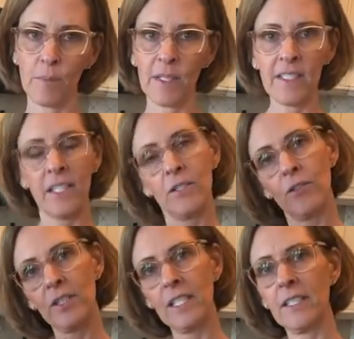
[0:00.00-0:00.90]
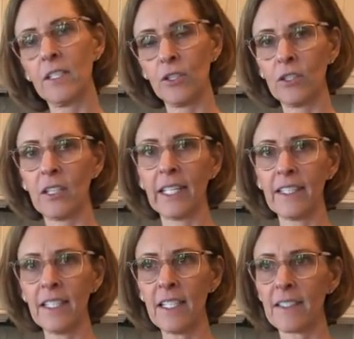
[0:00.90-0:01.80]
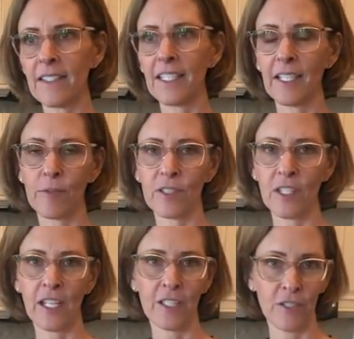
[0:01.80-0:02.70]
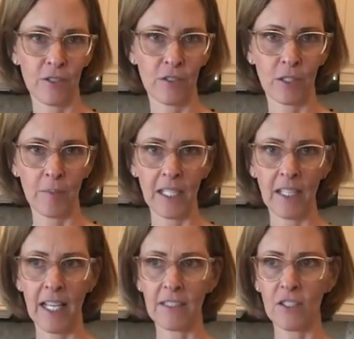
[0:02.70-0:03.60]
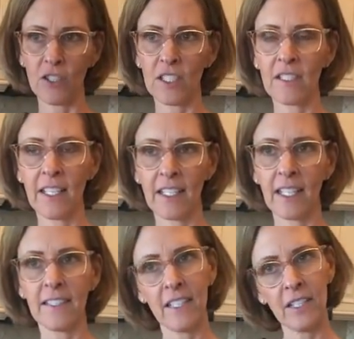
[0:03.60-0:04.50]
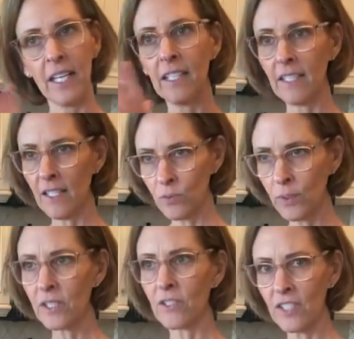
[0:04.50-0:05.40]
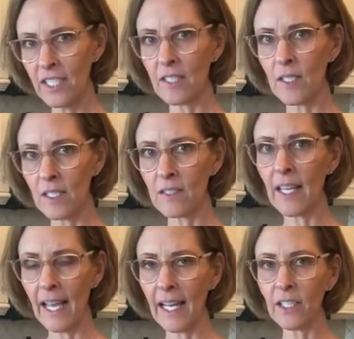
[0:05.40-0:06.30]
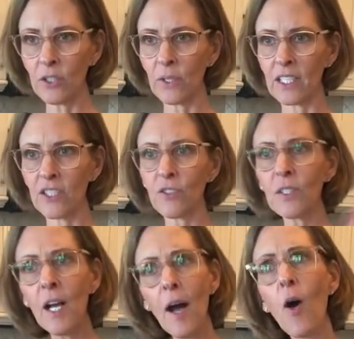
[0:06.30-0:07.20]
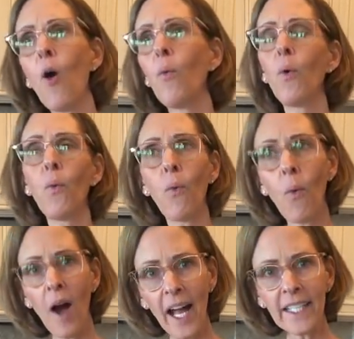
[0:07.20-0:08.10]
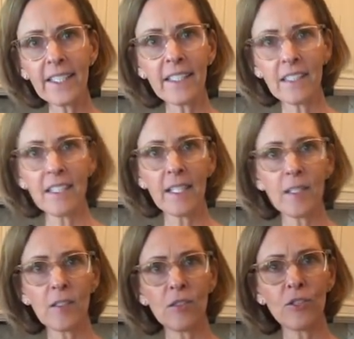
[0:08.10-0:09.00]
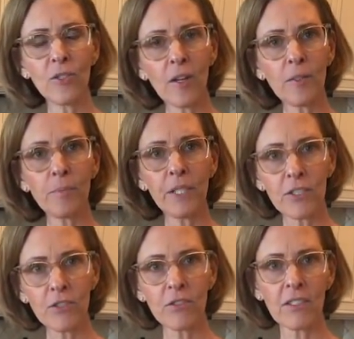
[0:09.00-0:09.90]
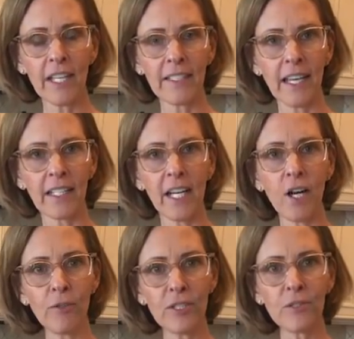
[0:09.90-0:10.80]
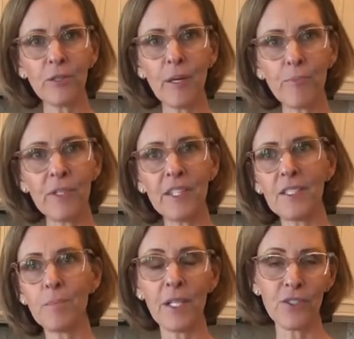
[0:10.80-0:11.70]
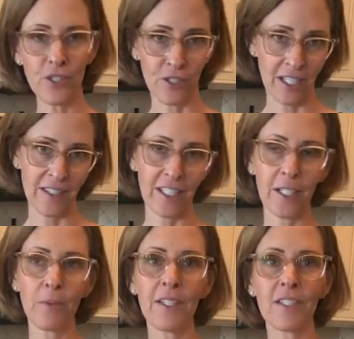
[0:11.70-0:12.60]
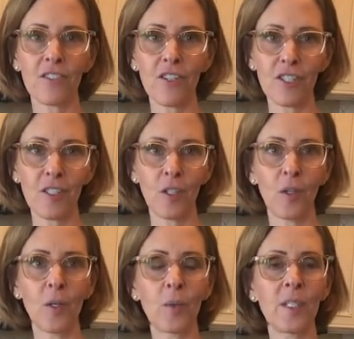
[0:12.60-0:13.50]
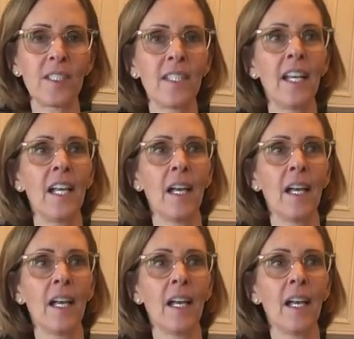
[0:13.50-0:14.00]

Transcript: they've been saying no, it occurred like this. And I was talking to a girl in my class, and she said, I said, yes, what they're saying is accurate. She goes, well, why didn't they do all the pictures like that? I always grew up with this picture. And then I read this article. It was